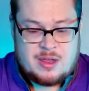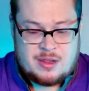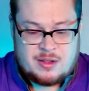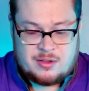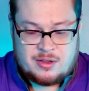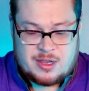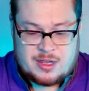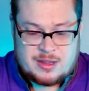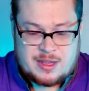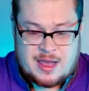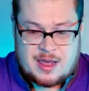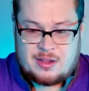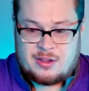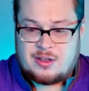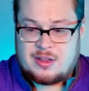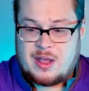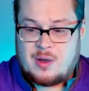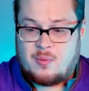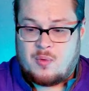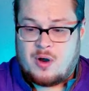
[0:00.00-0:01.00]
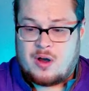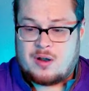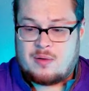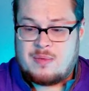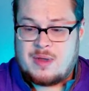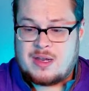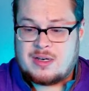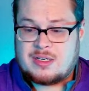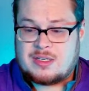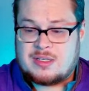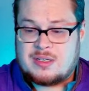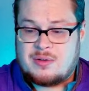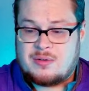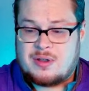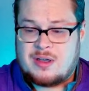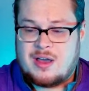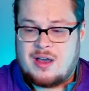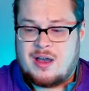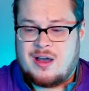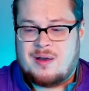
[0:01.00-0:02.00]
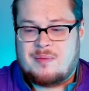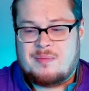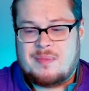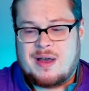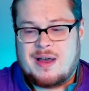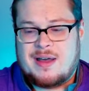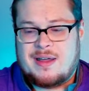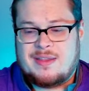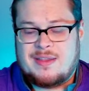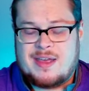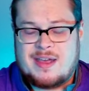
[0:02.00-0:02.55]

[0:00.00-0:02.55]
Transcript: Look at that. Look at that water magic stone. Come on.